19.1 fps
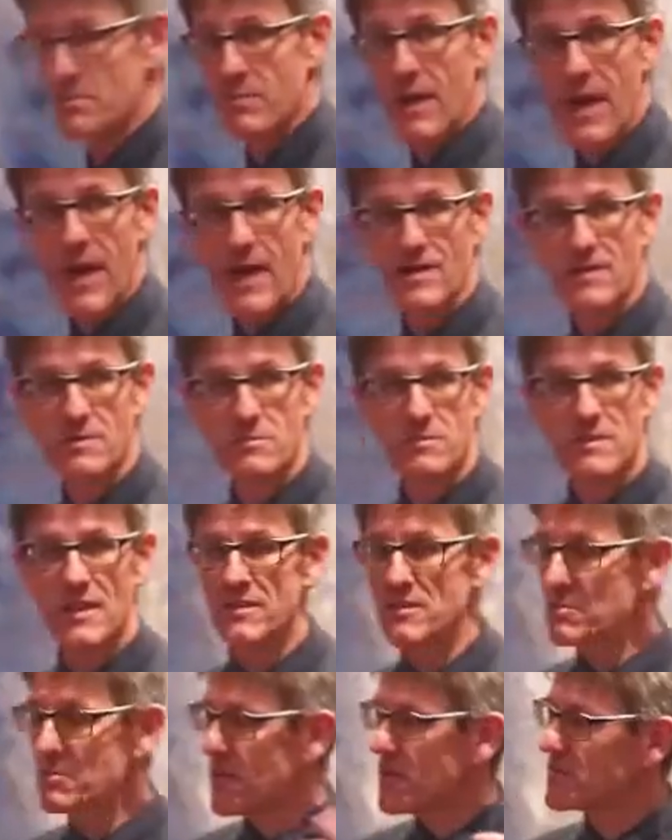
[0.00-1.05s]
are bad, but then
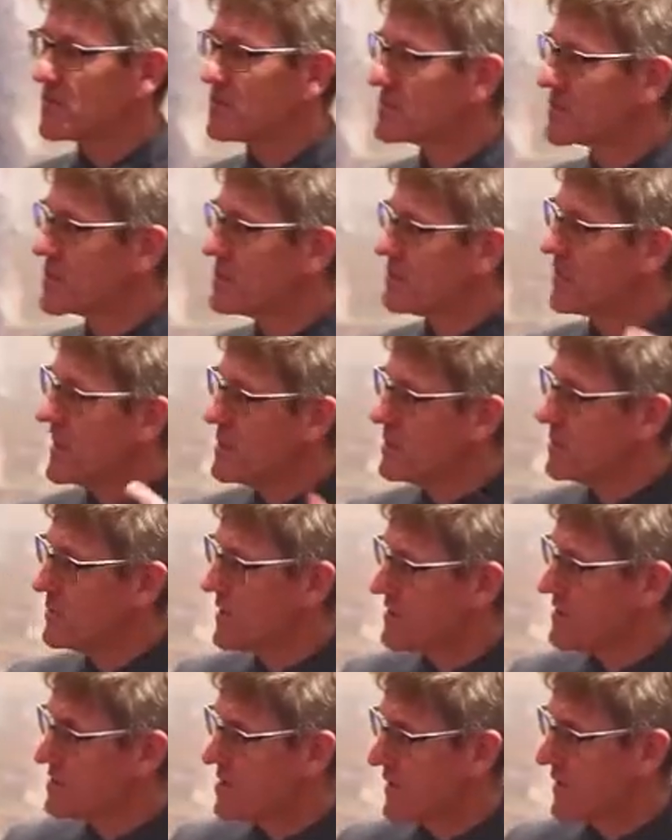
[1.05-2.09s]
the B cells compete with
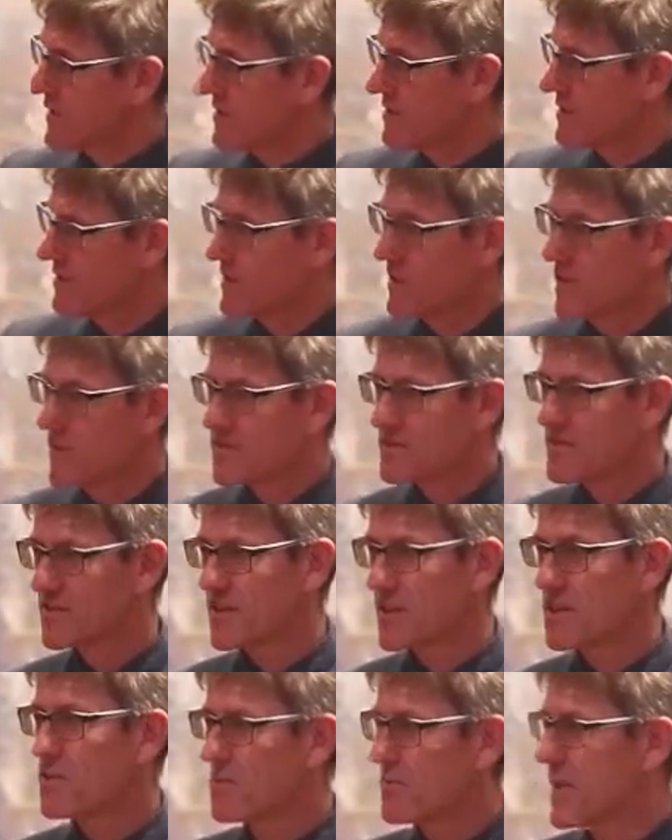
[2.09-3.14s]
each other to
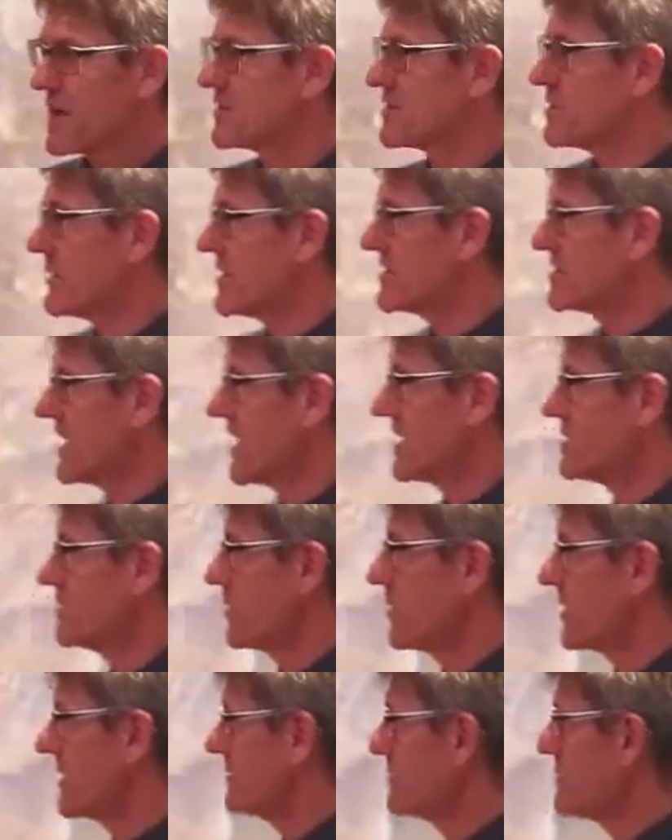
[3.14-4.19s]
see who makes the best
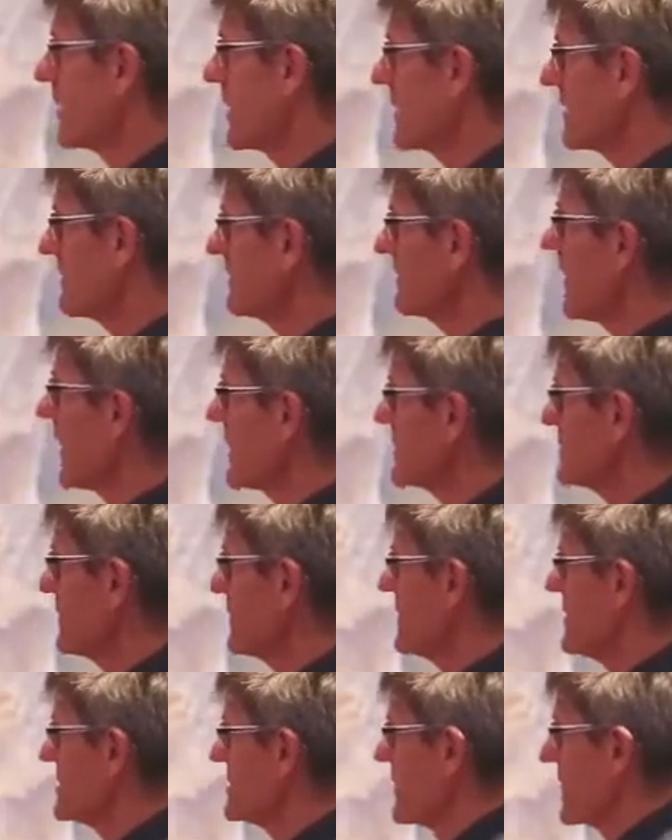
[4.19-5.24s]
antibody by fighting
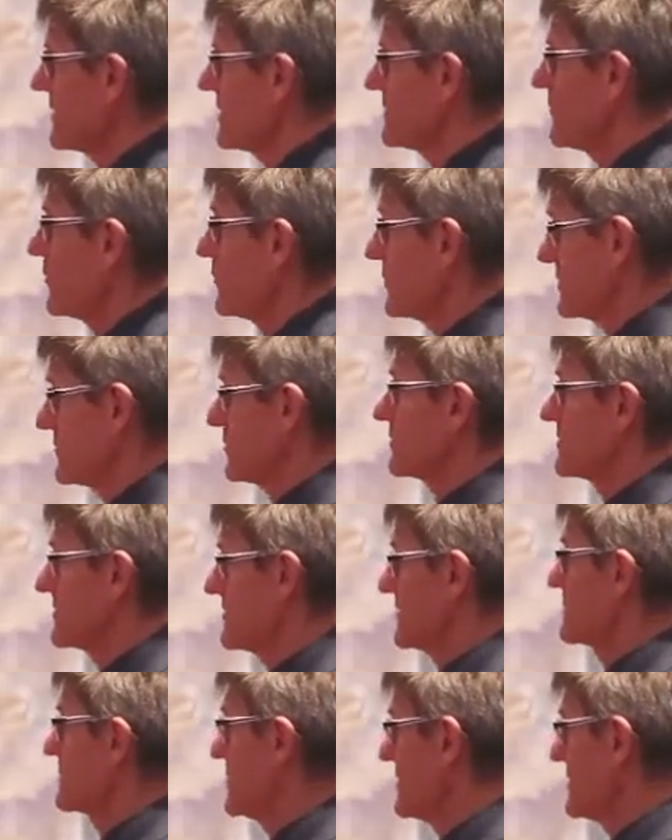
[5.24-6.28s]
with each other for
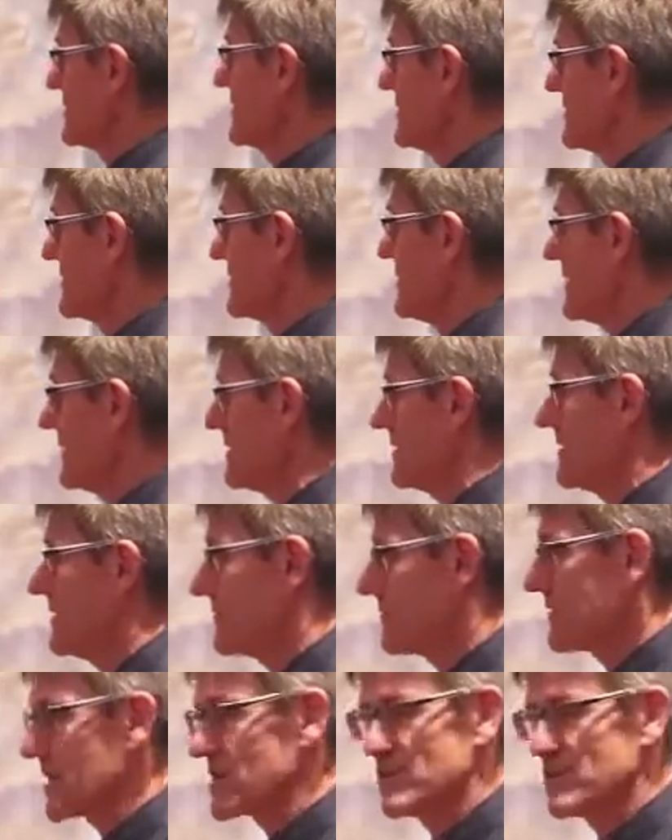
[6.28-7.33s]
resources, which is the
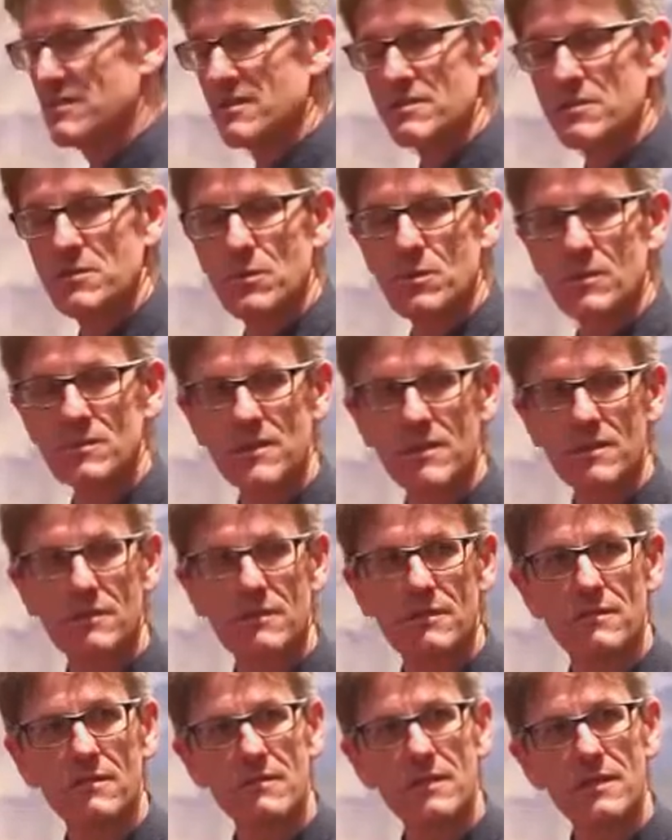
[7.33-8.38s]
infection that's causing
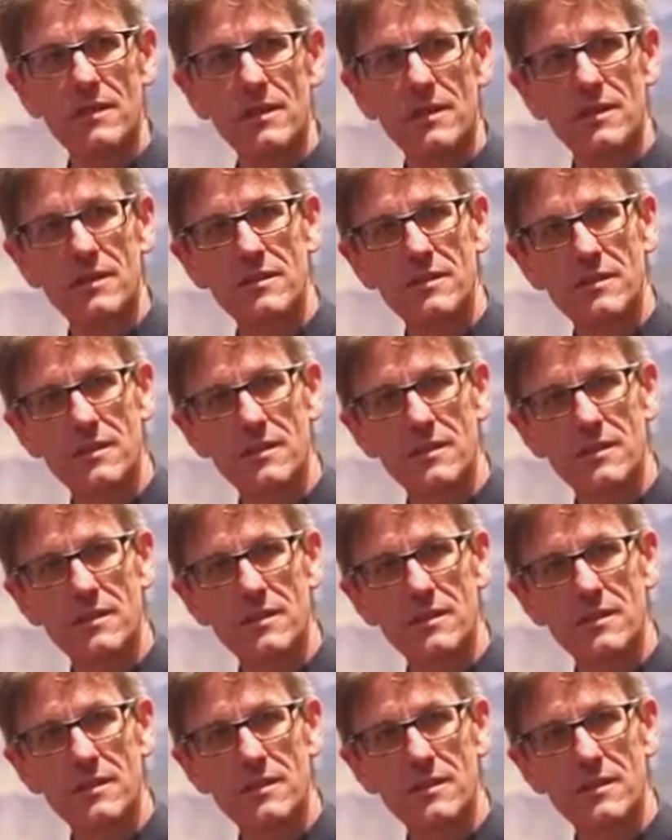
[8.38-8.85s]
the